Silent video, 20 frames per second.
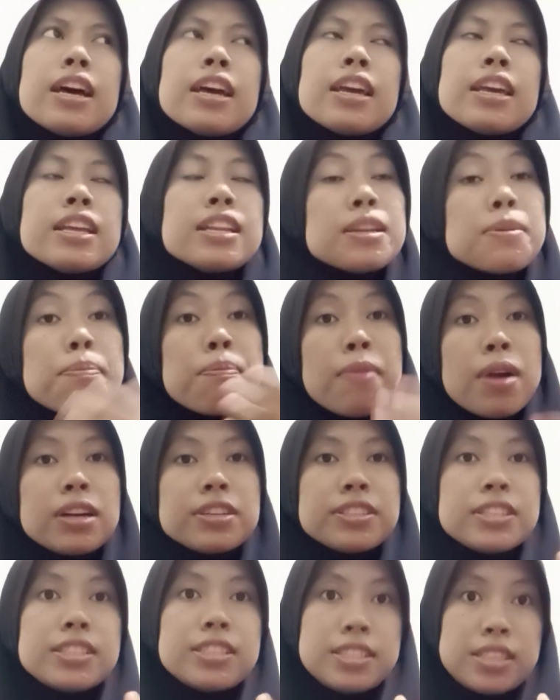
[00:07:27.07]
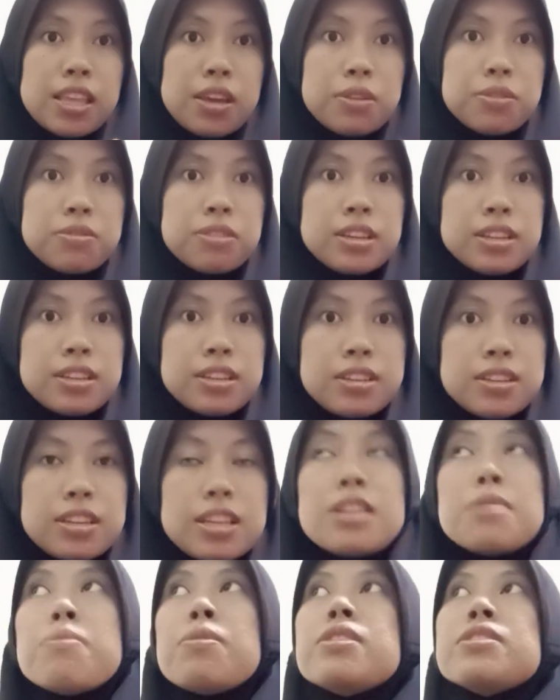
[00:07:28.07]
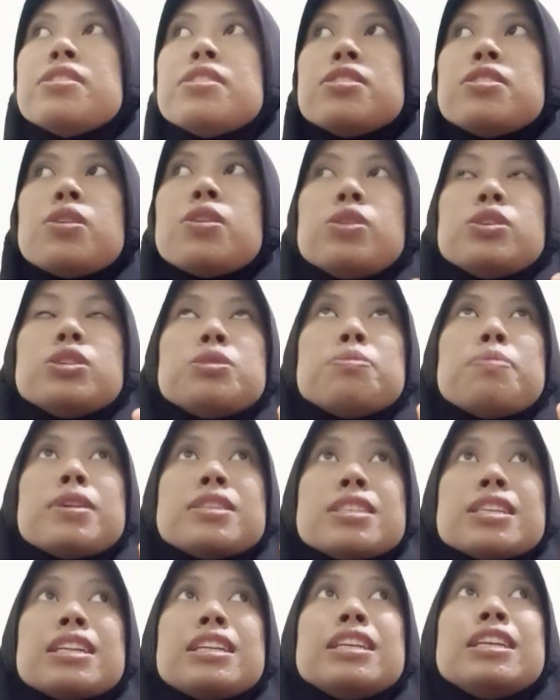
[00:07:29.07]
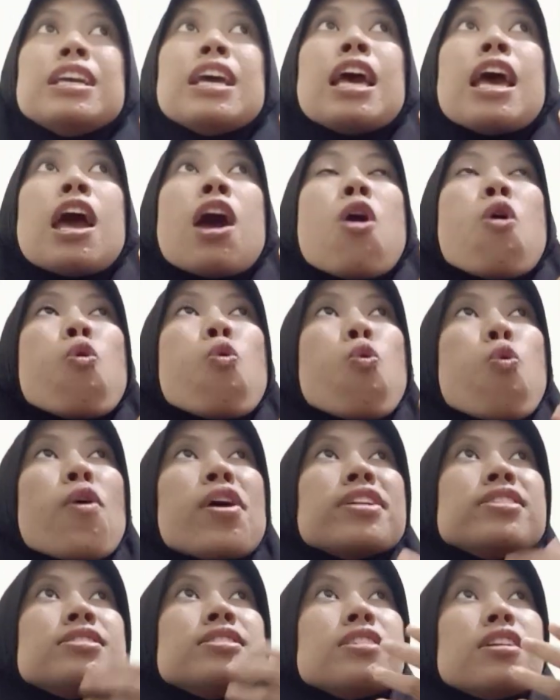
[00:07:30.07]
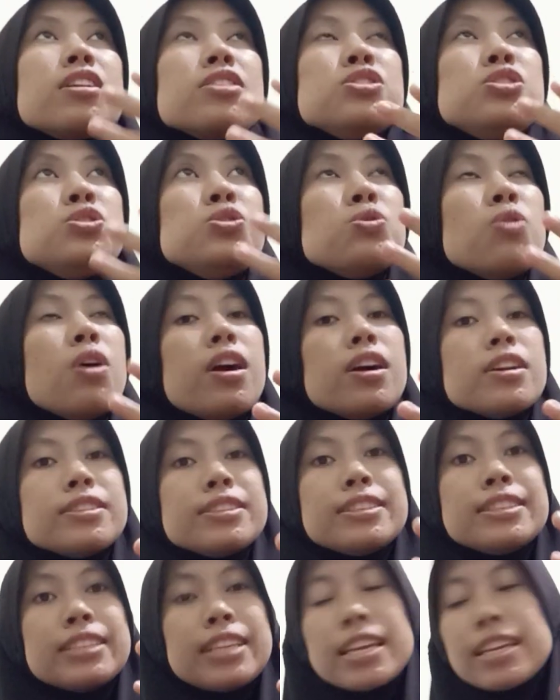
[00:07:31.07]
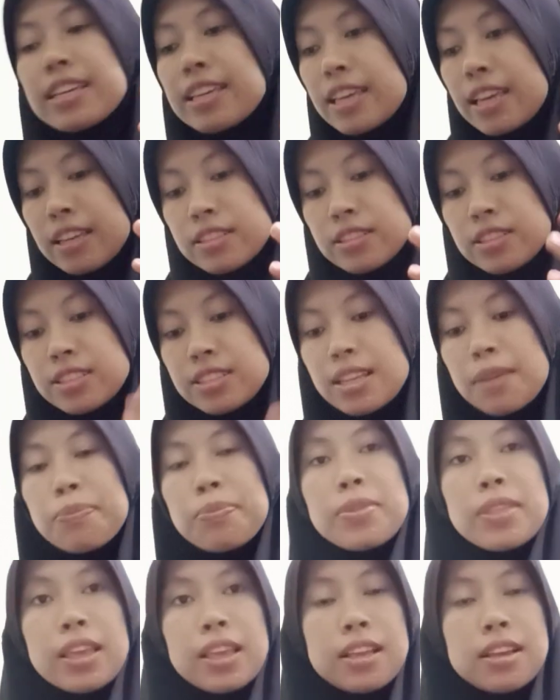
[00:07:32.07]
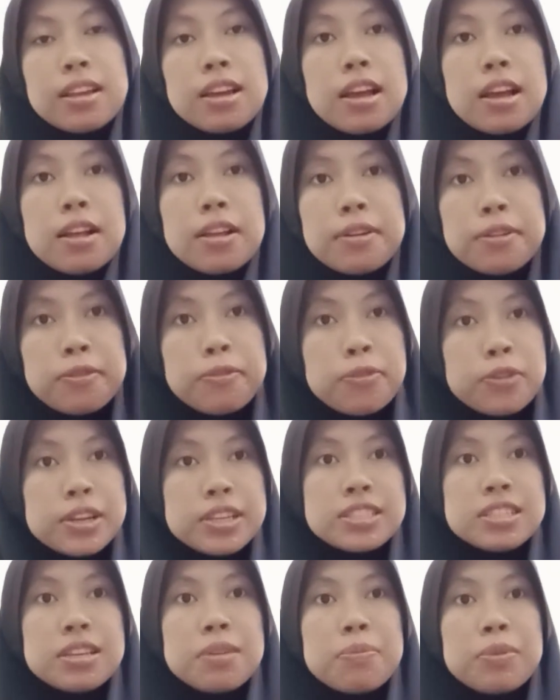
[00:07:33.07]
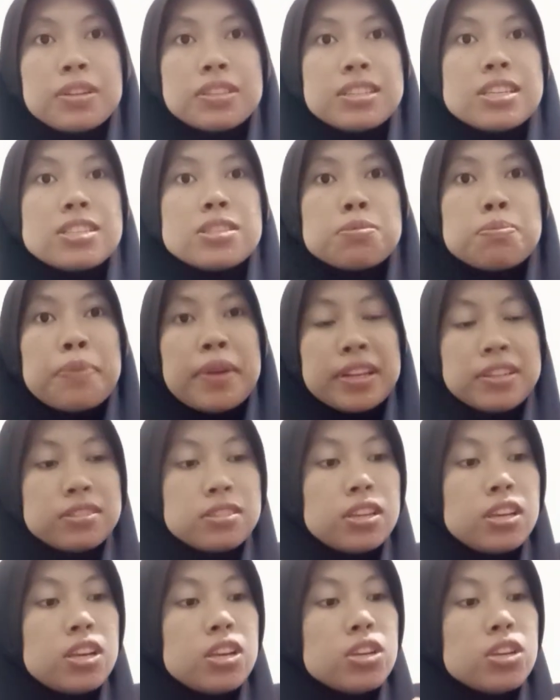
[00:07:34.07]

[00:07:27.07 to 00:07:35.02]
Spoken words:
in the Marxist theory. In the Marxist theory, it's basically when you are thinking something, for example, this pen.